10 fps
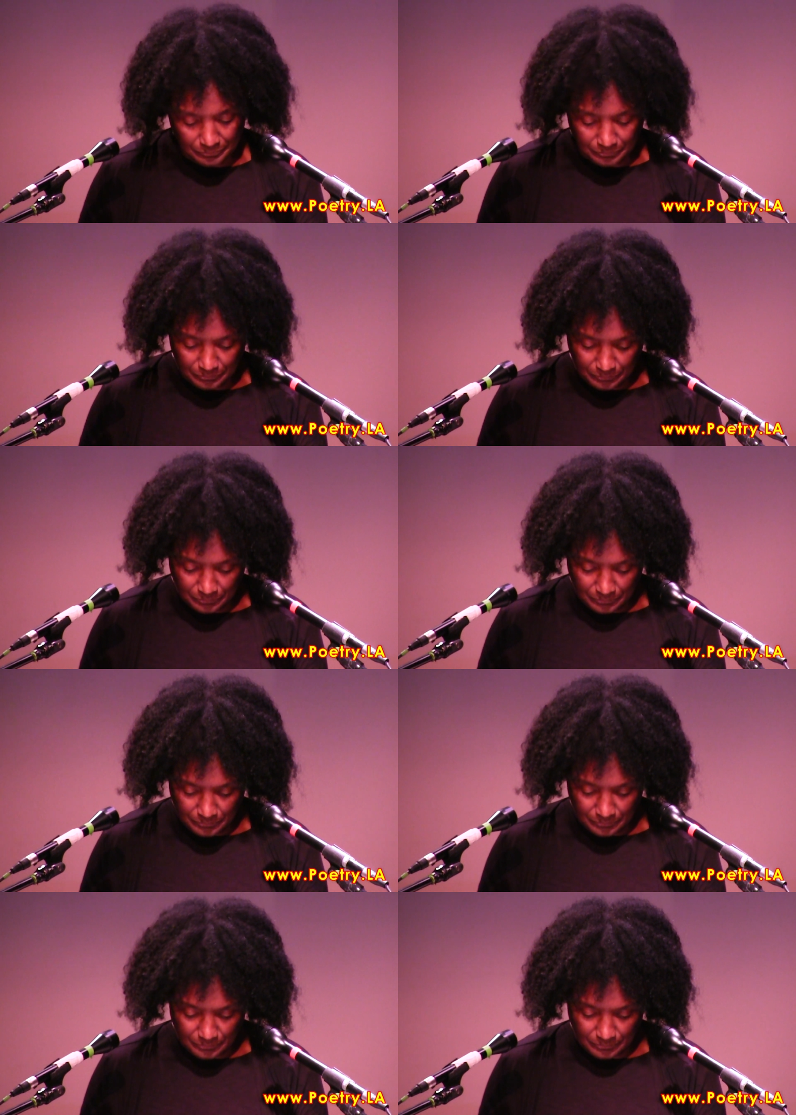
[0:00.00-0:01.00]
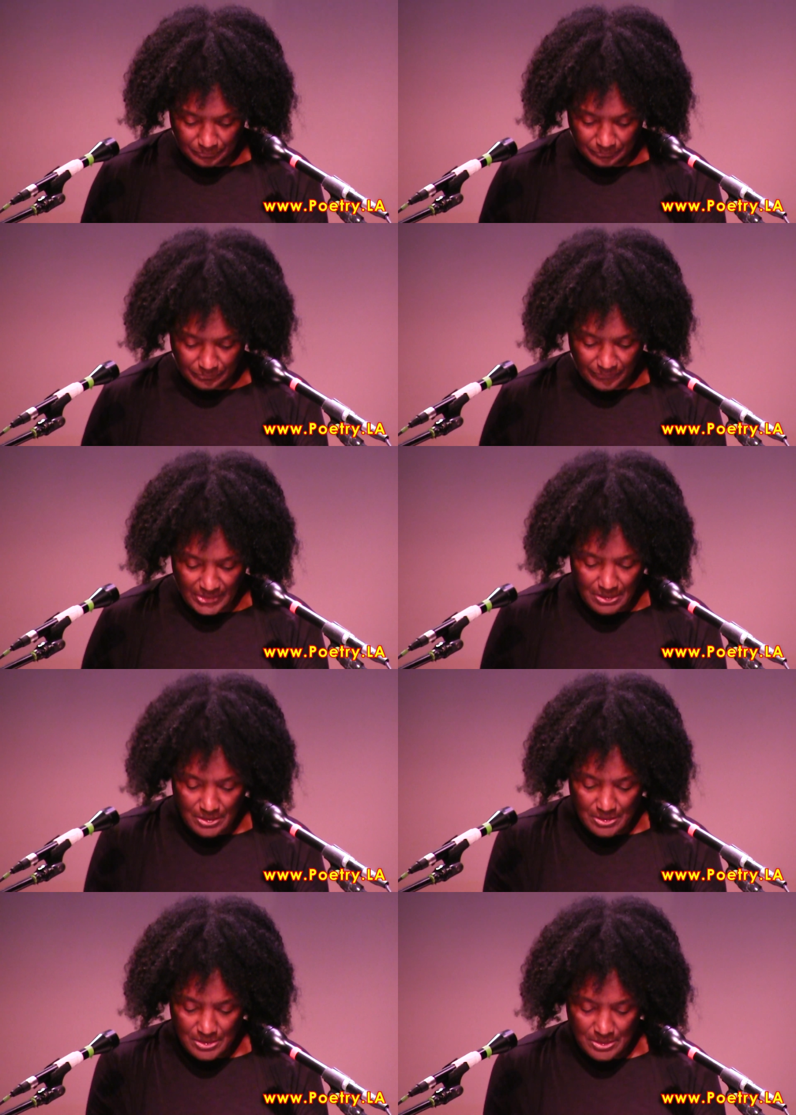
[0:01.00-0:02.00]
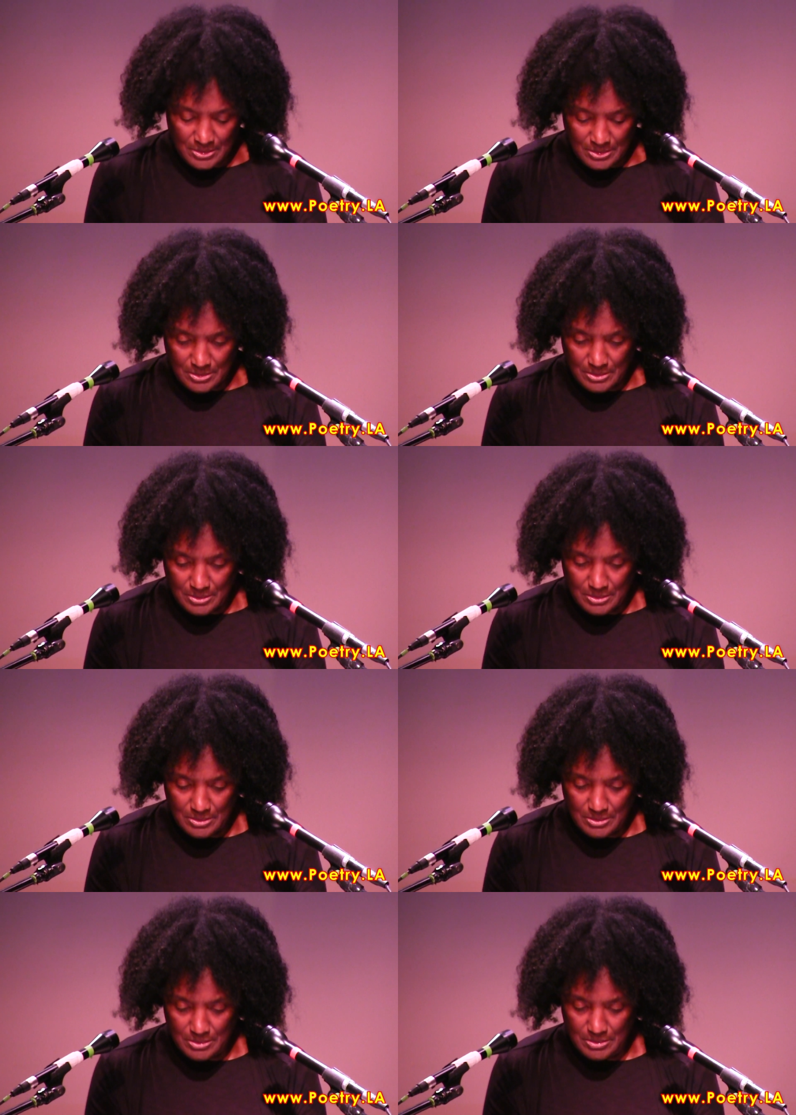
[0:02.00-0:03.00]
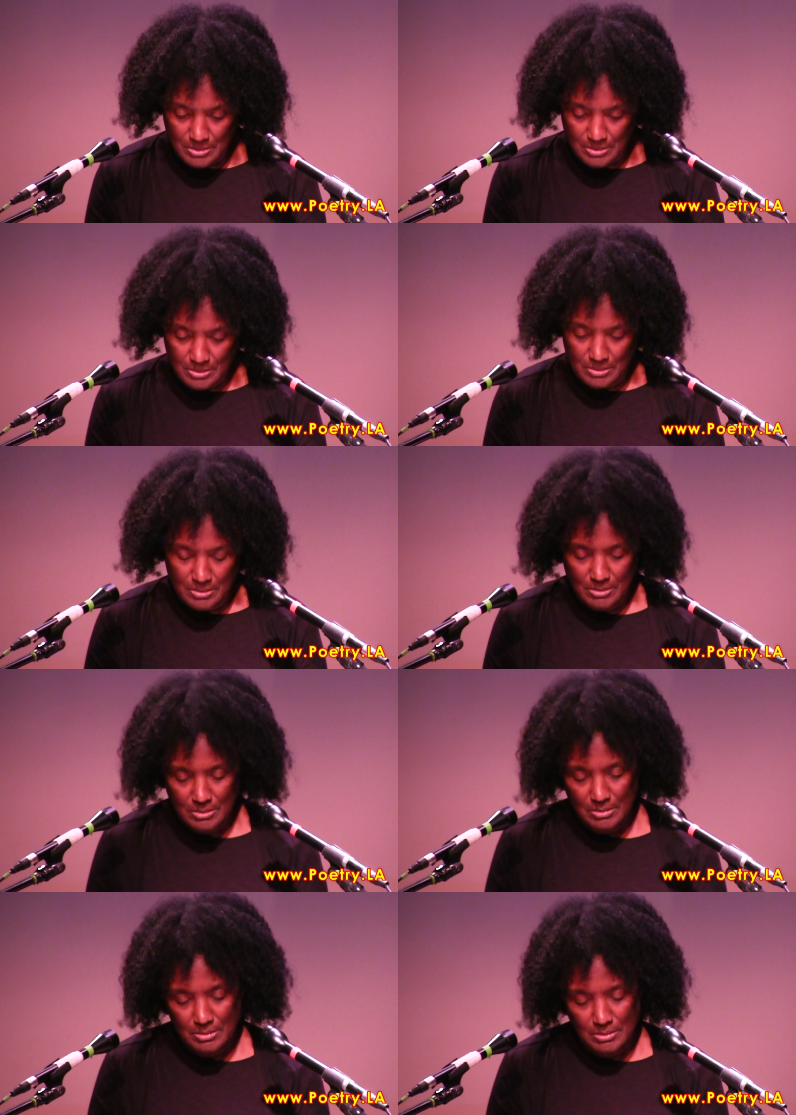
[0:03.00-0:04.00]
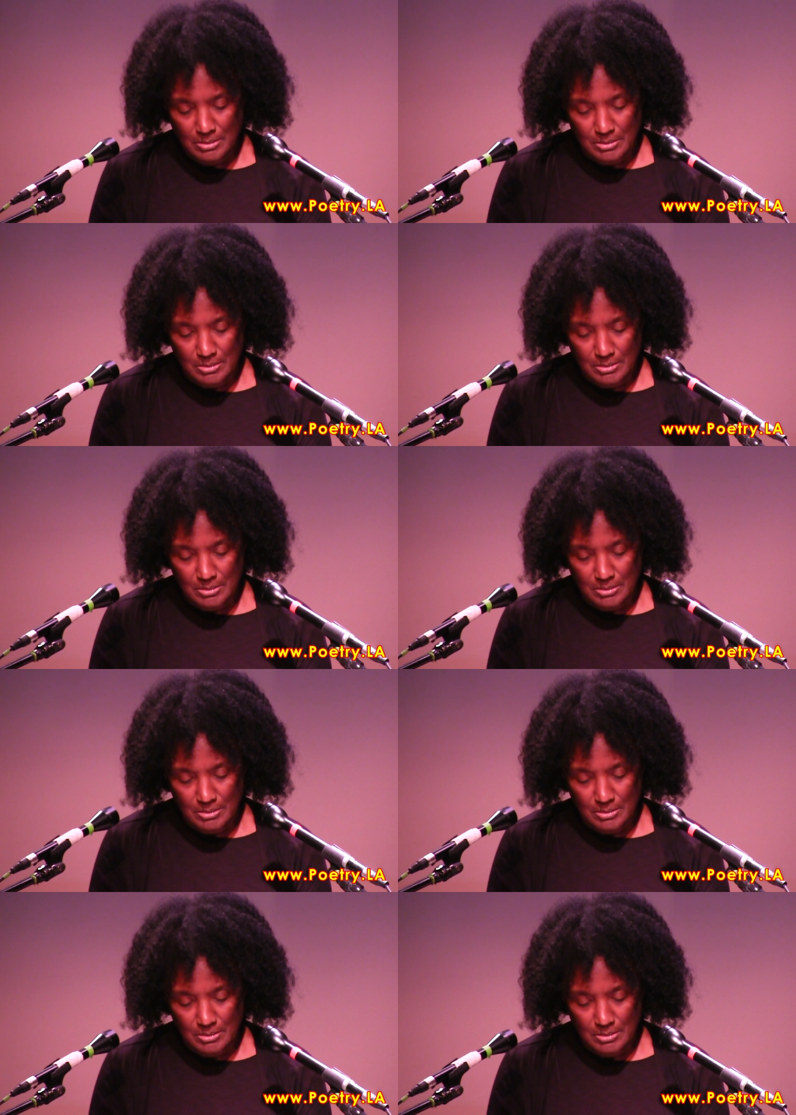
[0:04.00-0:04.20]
No one is speaking in this clip.